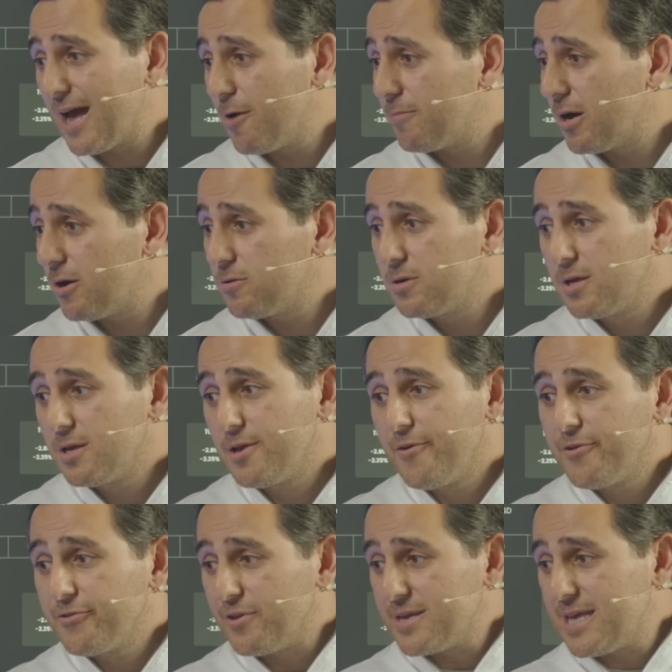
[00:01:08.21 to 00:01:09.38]
Mo.
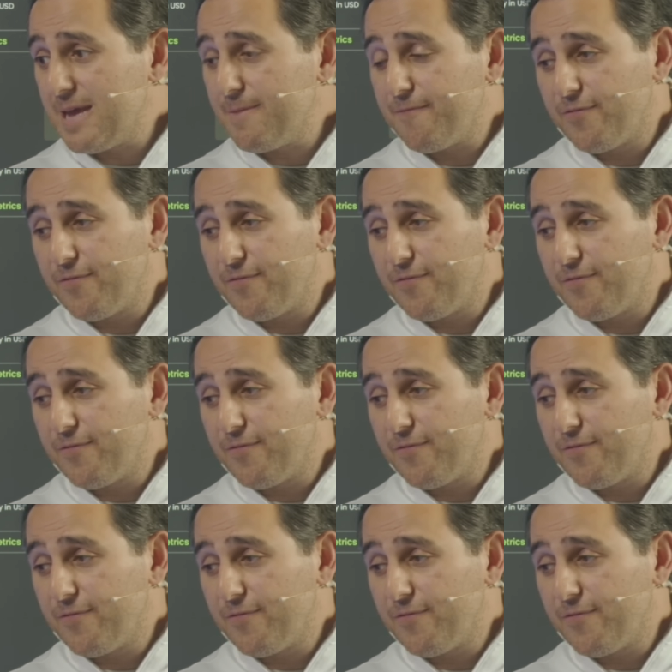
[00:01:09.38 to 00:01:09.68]
So they keep